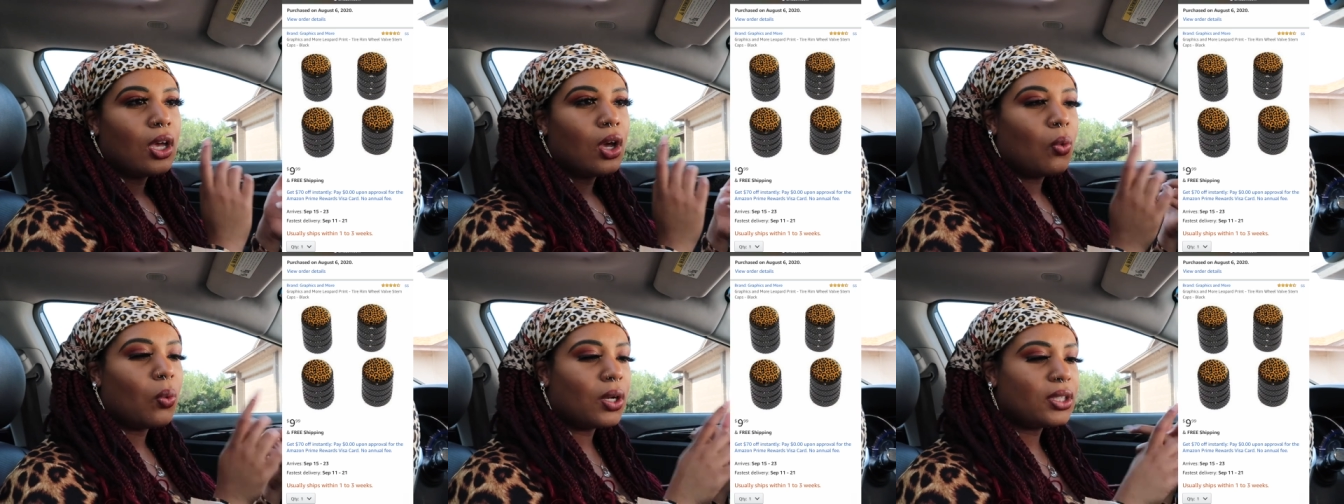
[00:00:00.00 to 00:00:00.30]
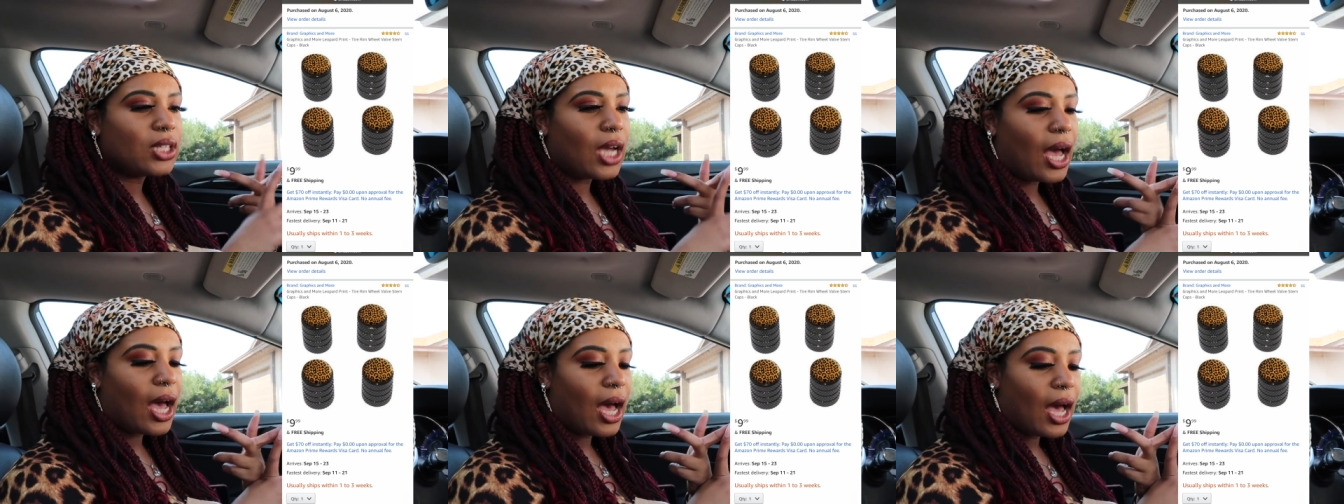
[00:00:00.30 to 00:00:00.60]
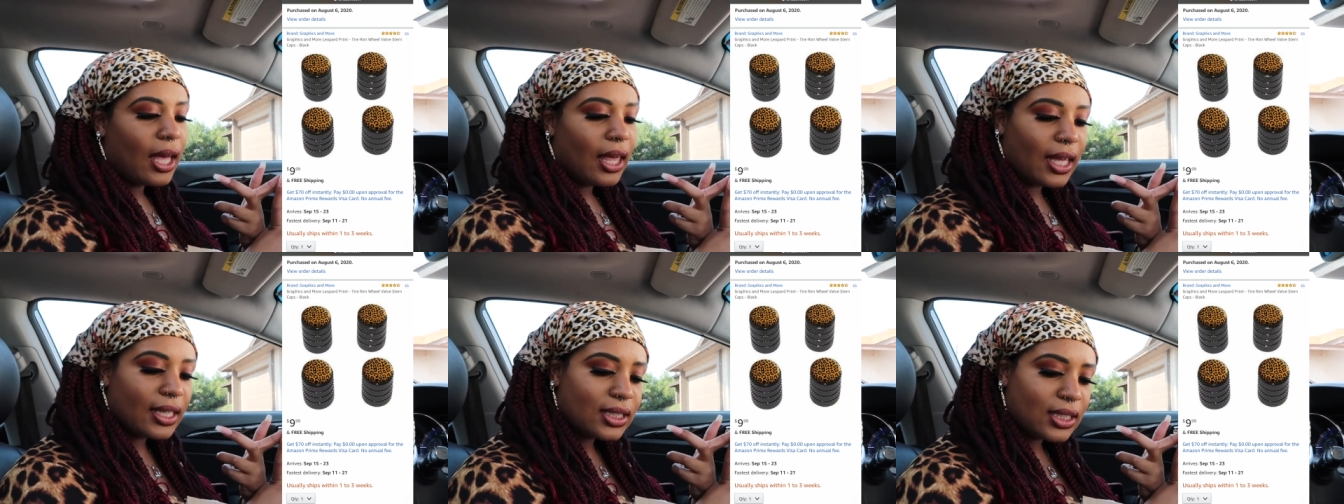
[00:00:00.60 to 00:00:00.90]
which
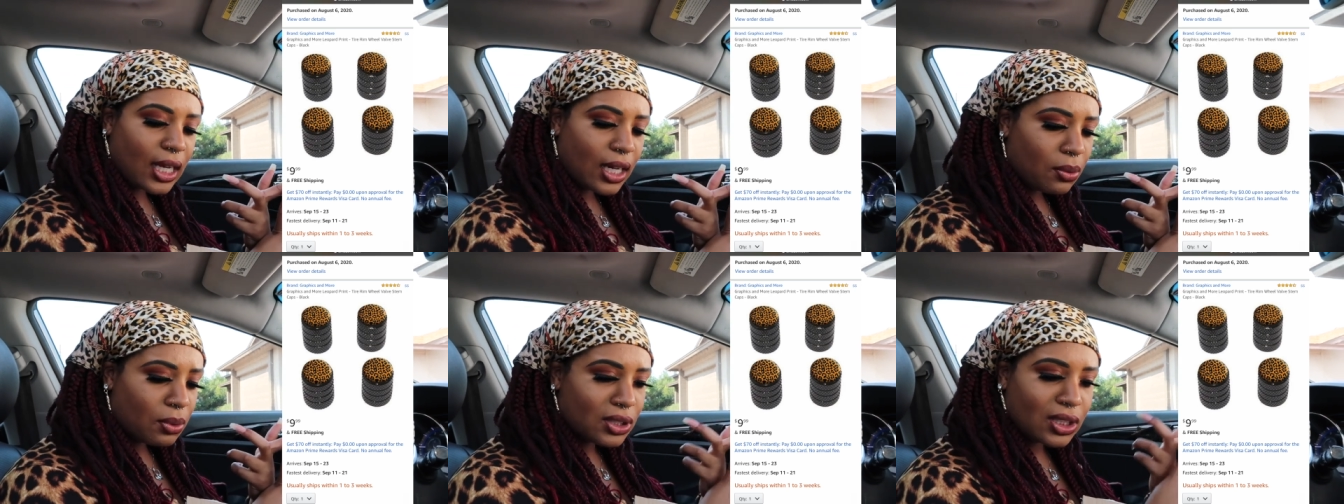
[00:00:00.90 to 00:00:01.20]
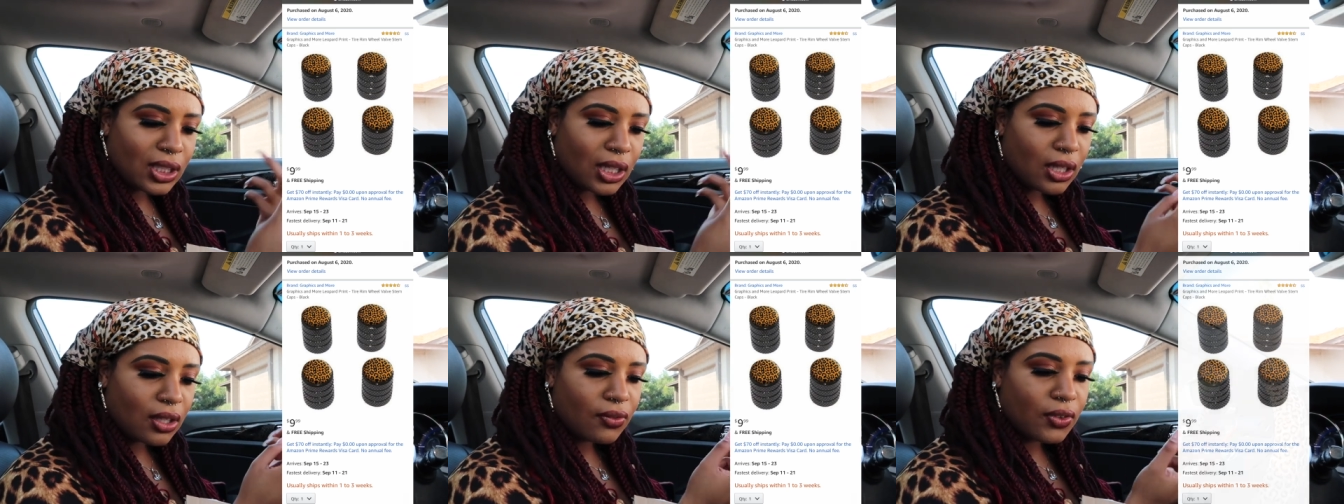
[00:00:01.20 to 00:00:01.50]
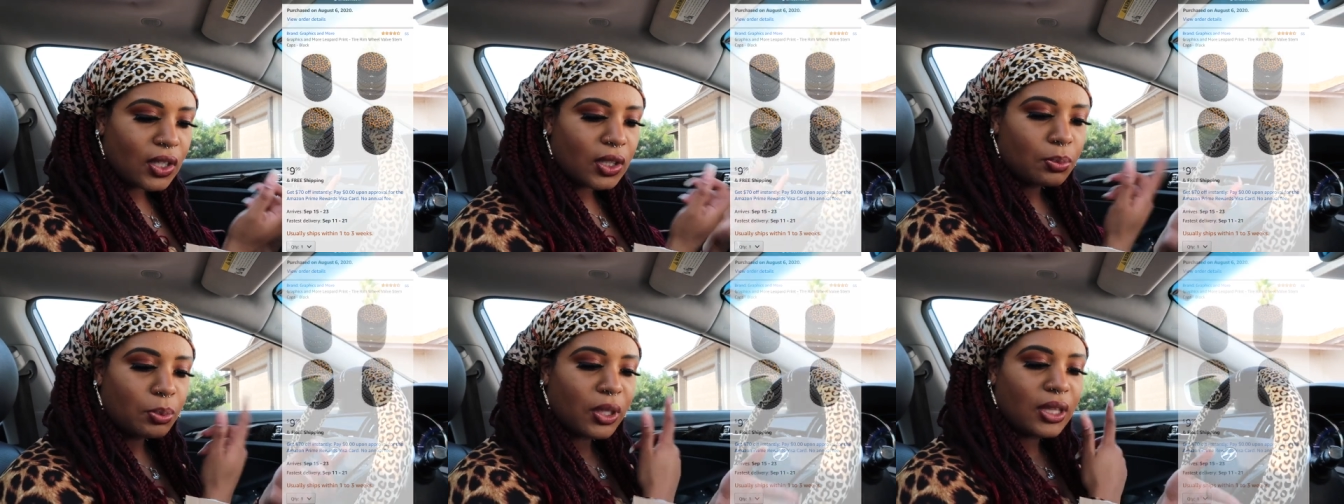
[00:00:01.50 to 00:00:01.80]
it said it was
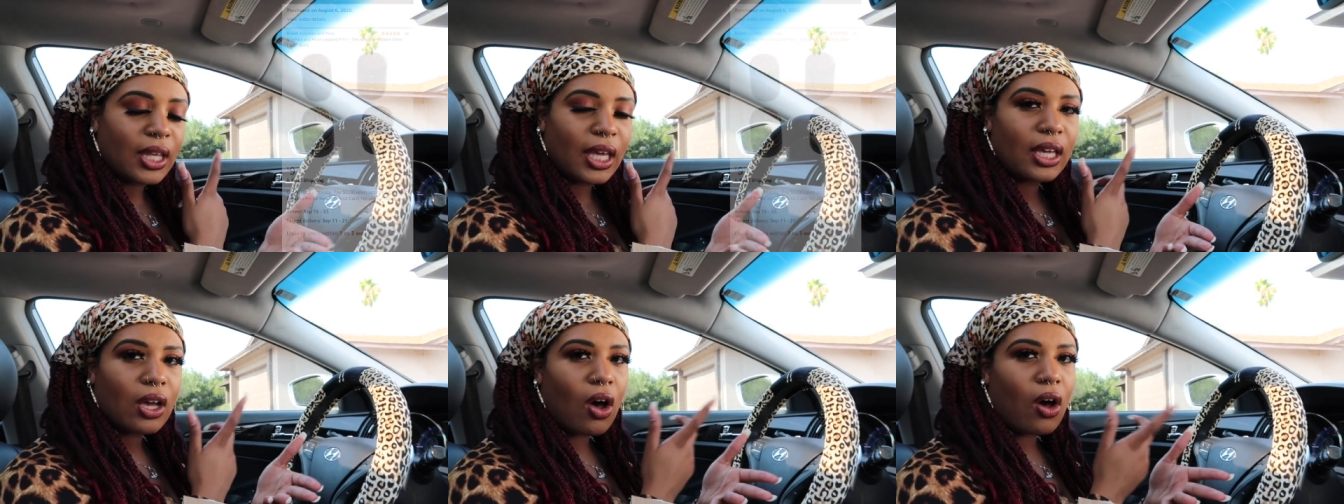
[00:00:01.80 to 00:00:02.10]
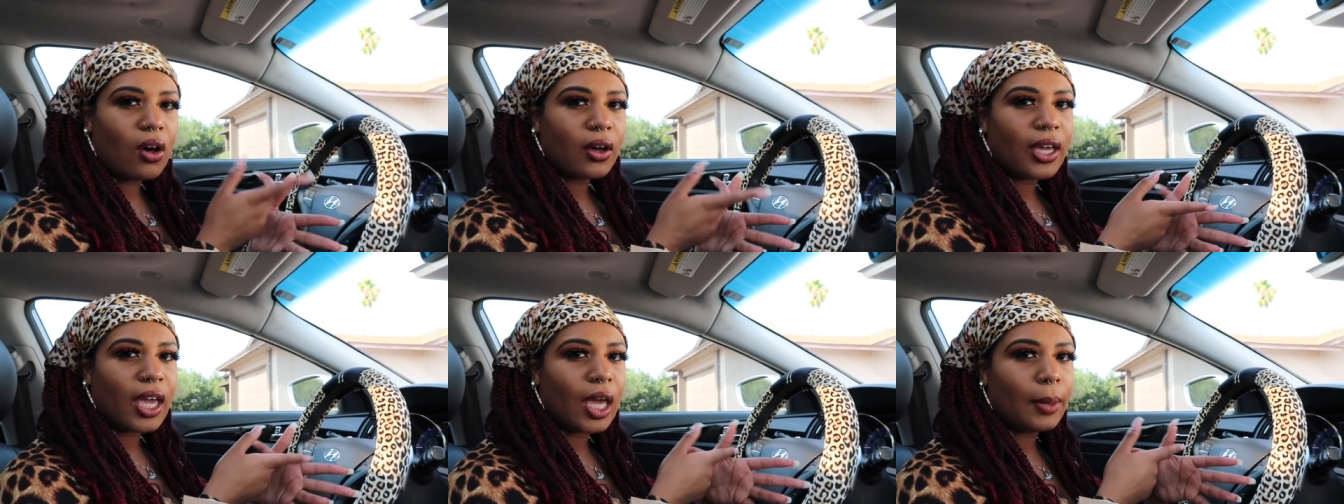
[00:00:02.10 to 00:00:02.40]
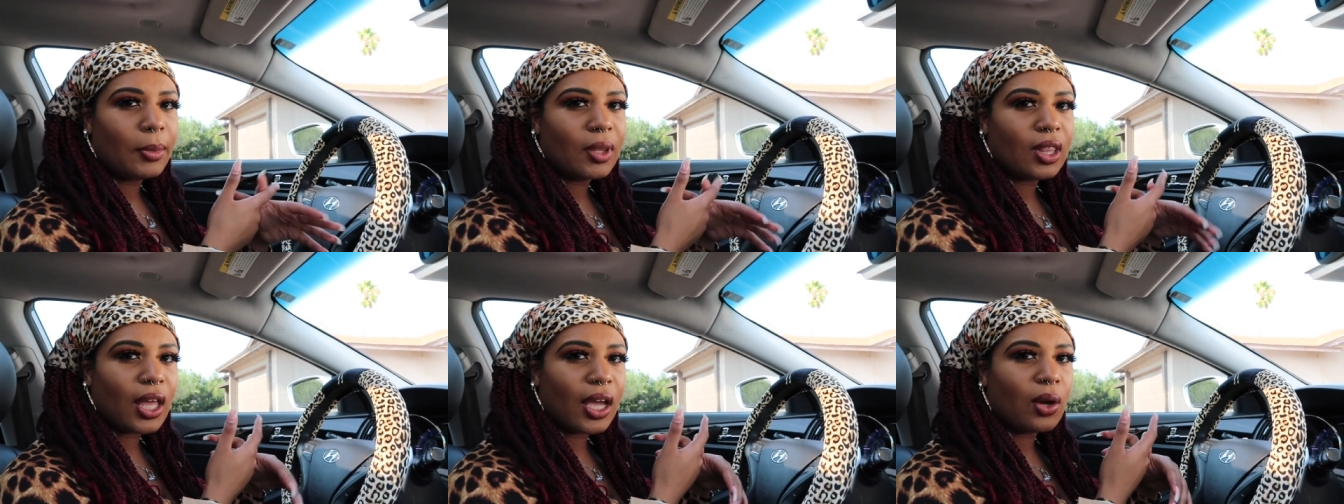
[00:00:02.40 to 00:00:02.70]
delivered, but they all
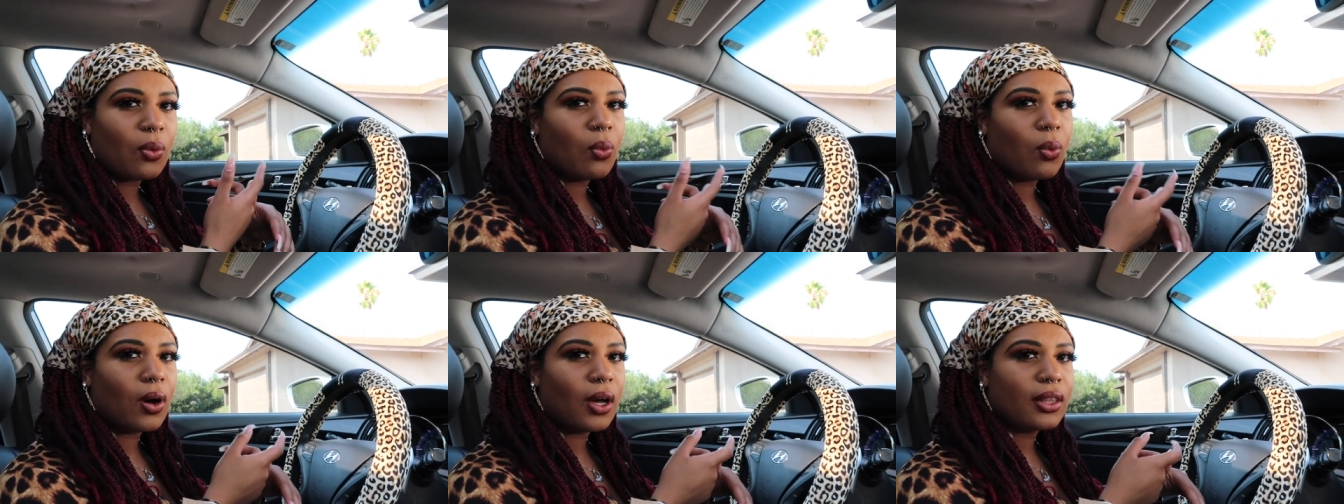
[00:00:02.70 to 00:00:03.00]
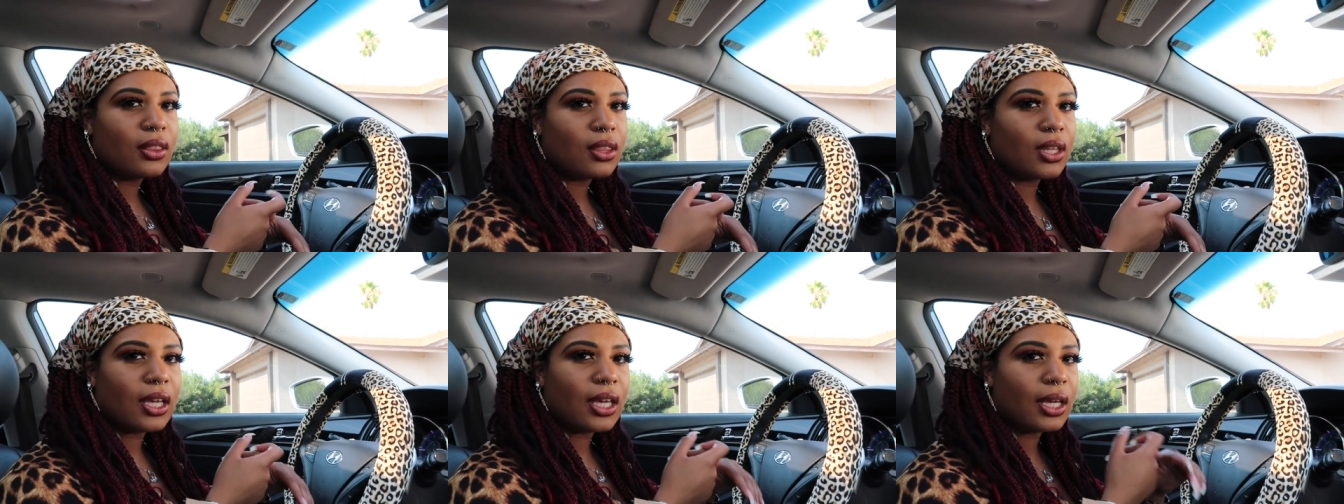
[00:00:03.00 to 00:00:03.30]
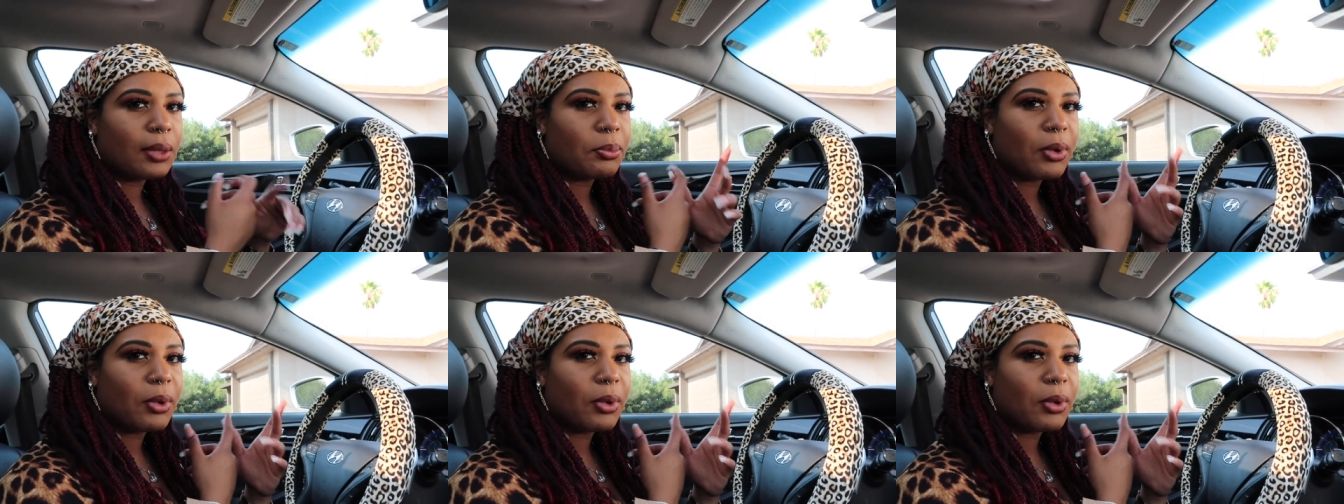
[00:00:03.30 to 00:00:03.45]
came in like one thing,